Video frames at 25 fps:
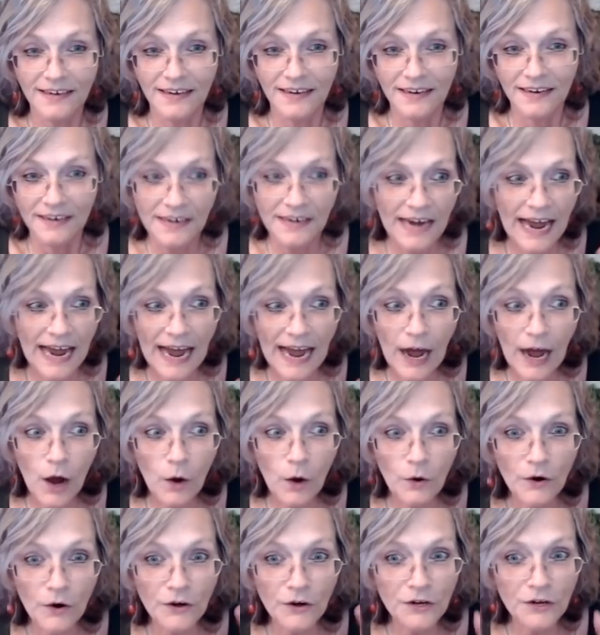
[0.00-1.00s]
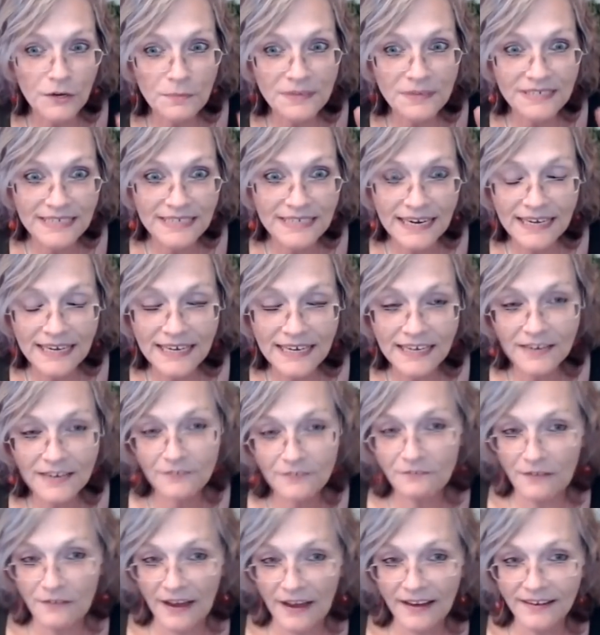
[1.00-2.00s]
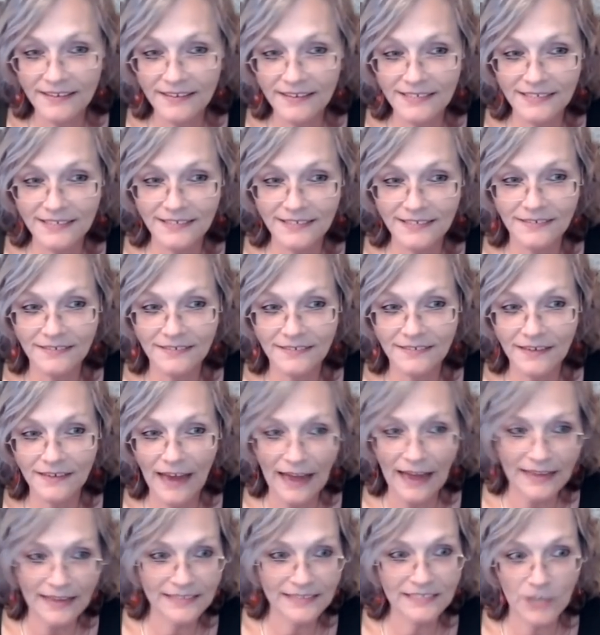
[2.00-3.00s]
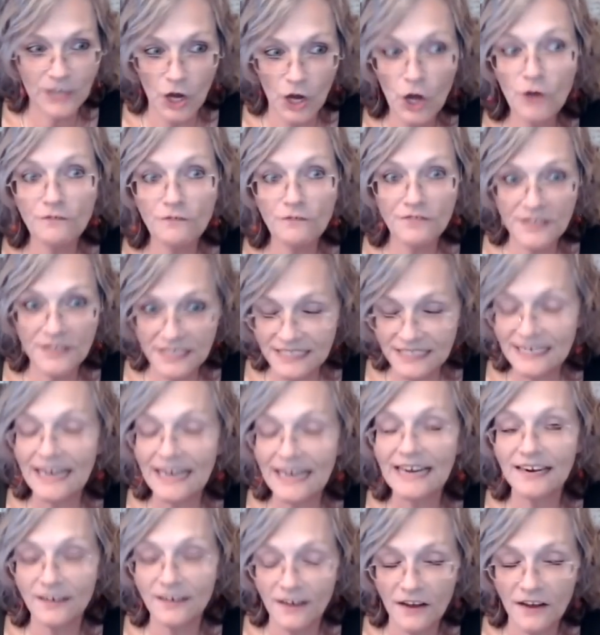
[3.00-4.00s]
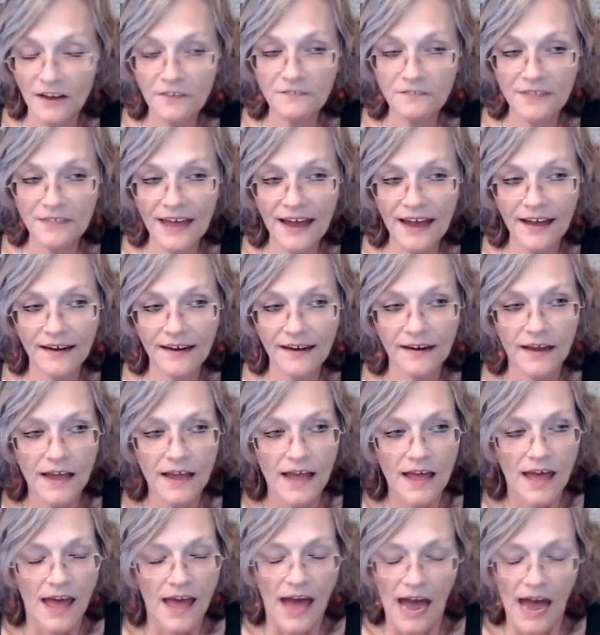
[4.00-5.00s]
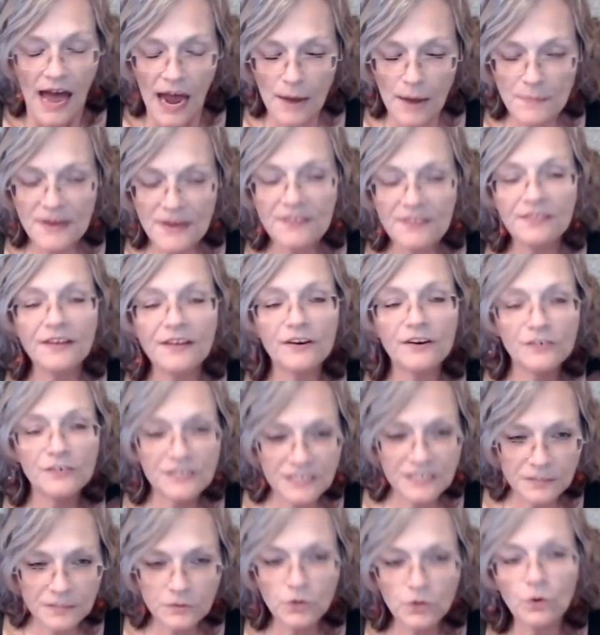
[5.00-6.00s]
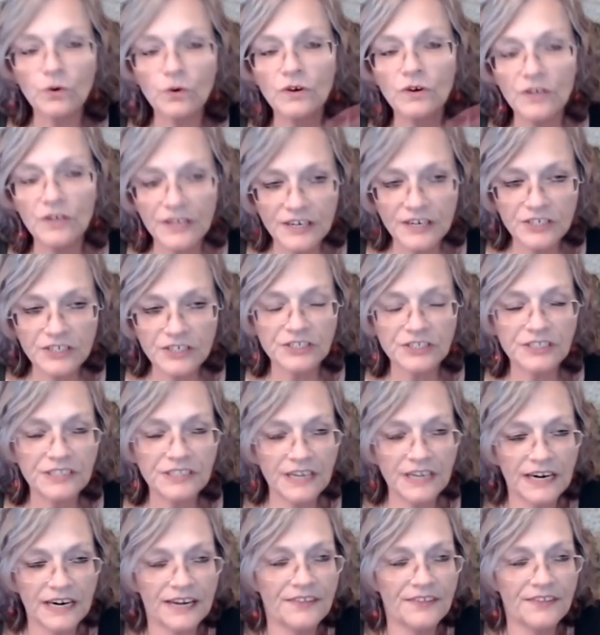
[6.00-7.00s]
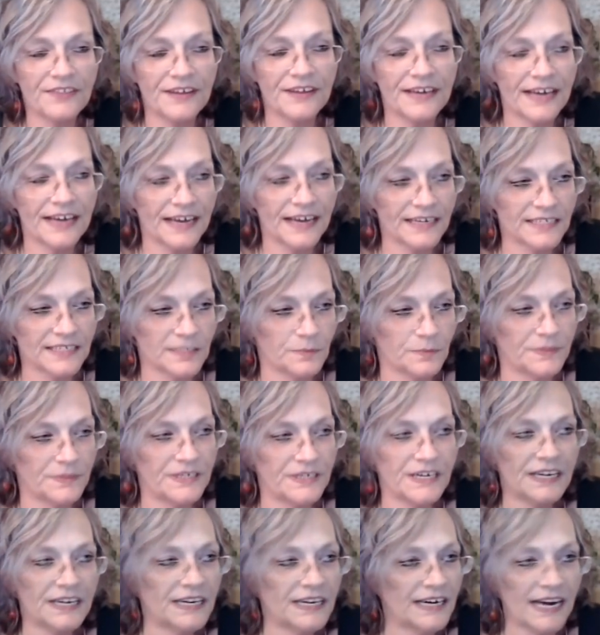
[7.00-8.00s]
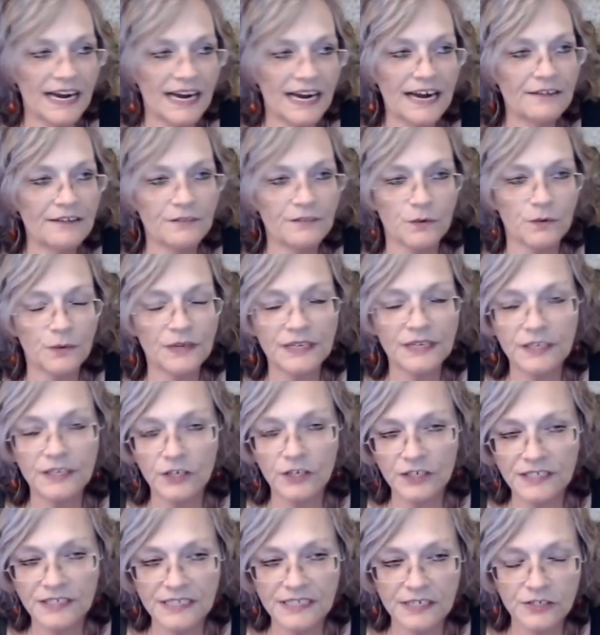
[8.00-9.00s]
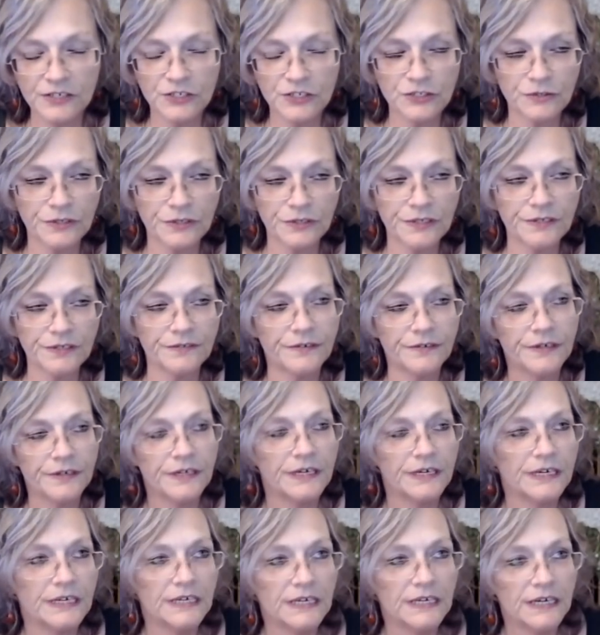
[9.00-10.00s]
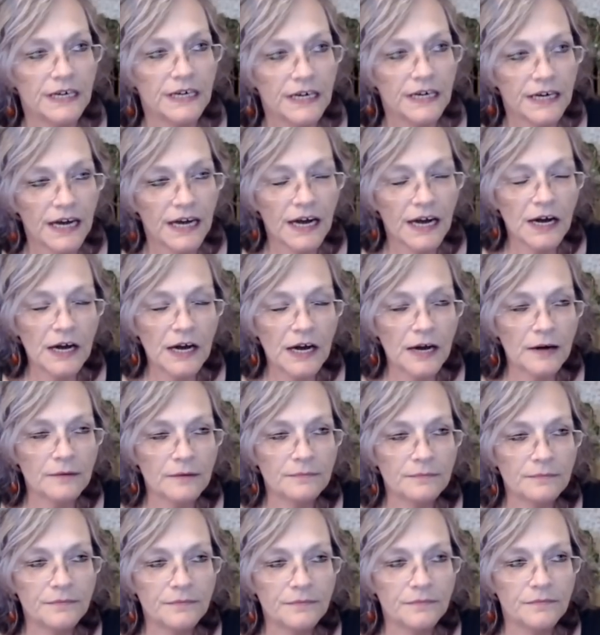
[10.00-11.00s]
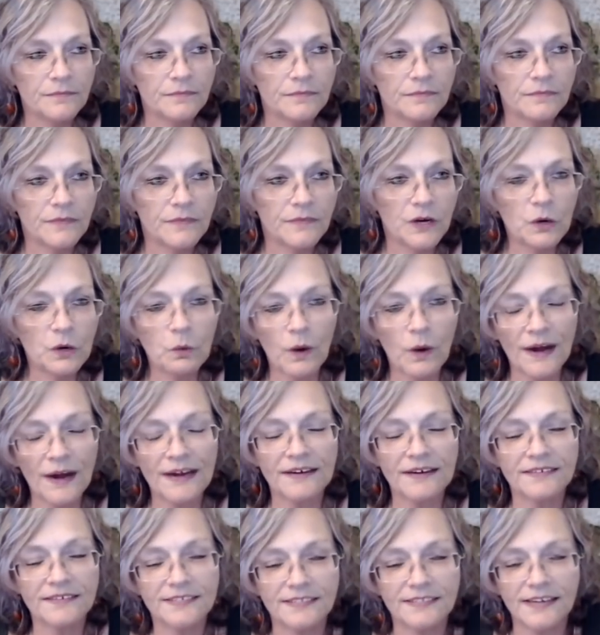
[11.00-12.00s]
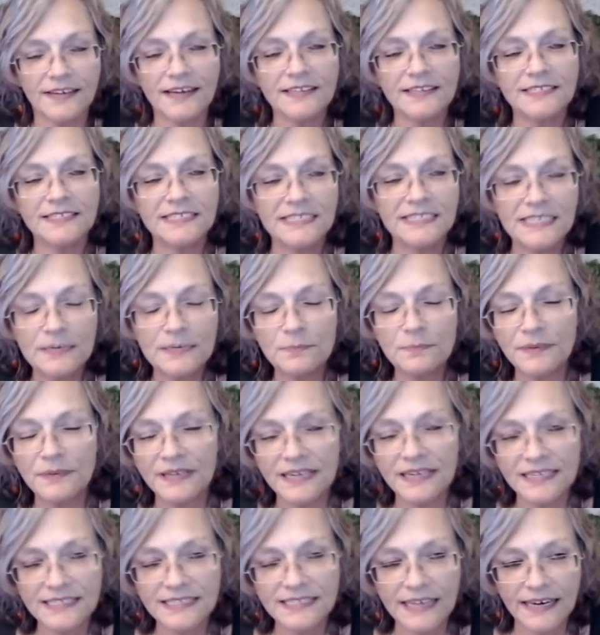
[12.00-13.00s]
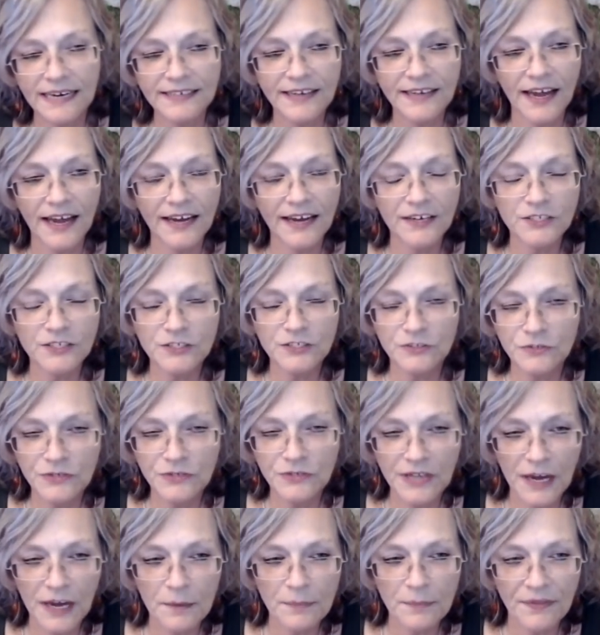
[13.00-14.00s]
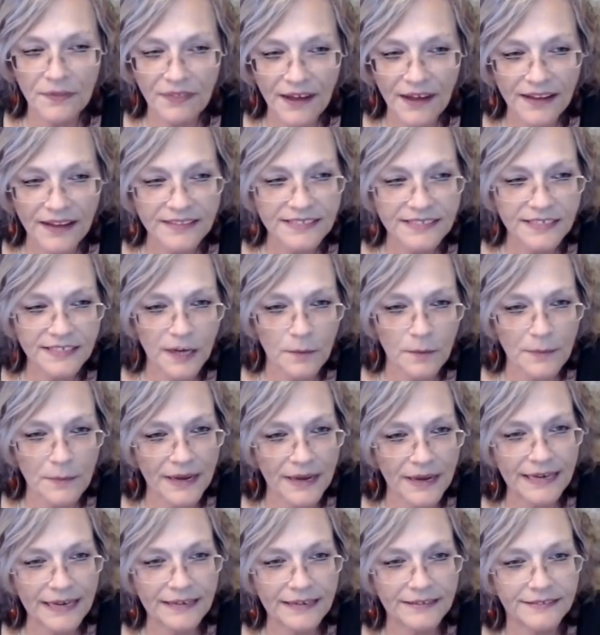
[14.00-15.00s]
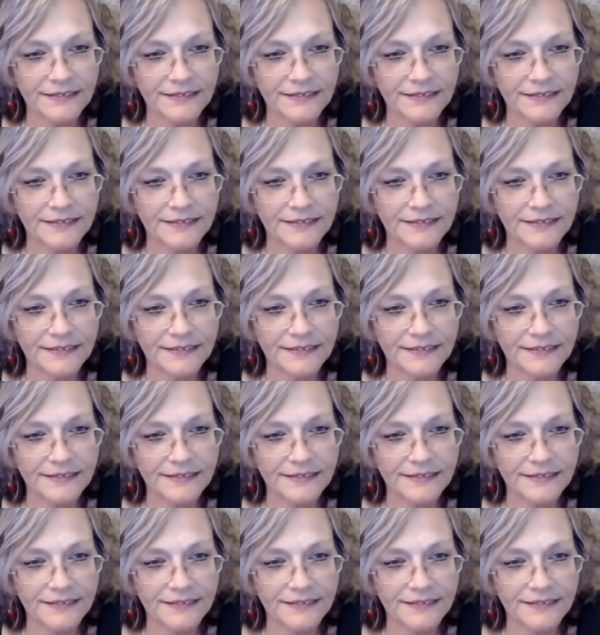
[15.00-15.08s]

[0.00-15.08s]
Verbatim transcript: now are going to be taking effect as of the date of that. I mean, there's some correlation that I think has to be done, and I haven't really looked into it um, quite as deeply as I'd like to yet, but that's coming.